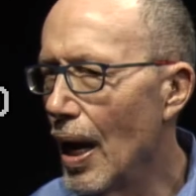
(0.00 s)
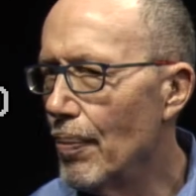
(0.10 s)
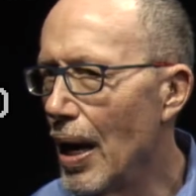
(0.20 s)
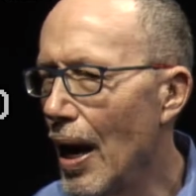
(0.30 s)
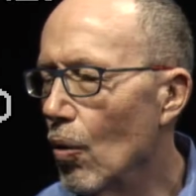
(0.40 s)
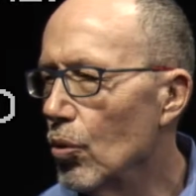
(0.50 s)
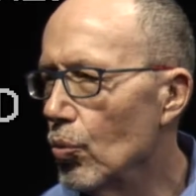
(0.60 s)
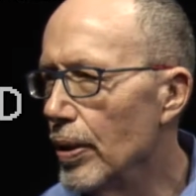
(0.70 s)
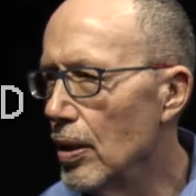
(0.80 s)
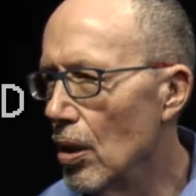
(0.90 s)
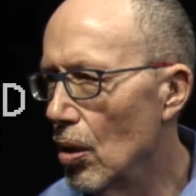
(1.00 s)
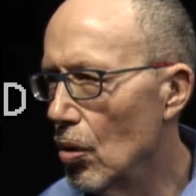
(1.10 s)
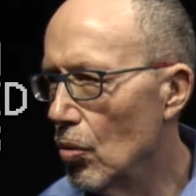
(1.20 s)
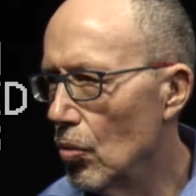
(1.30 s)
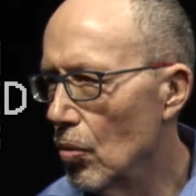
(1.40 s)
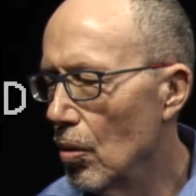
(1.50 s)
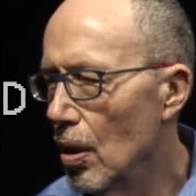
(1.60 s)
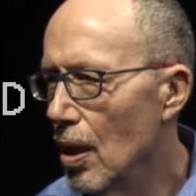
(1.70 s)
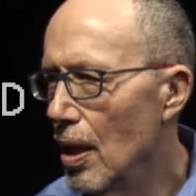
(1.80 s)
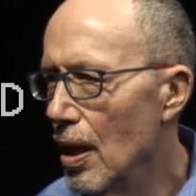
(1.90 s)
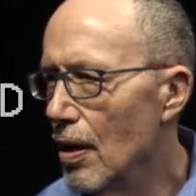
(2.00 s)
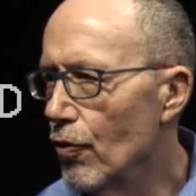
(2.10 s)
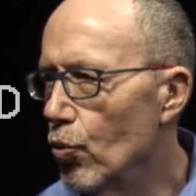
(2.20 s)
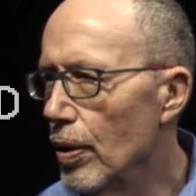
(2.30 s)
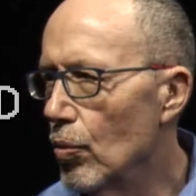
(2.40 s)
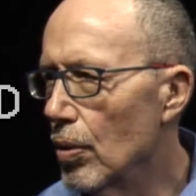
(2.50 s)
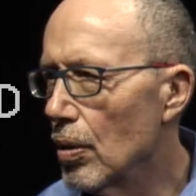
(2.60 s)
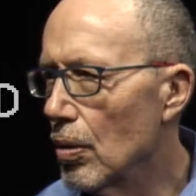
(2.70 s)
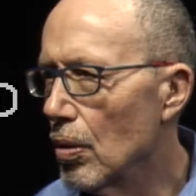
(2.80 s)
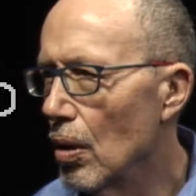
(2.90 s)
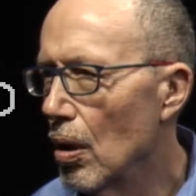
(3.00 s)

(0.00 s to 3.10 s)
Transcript: I mean, how would we know if we were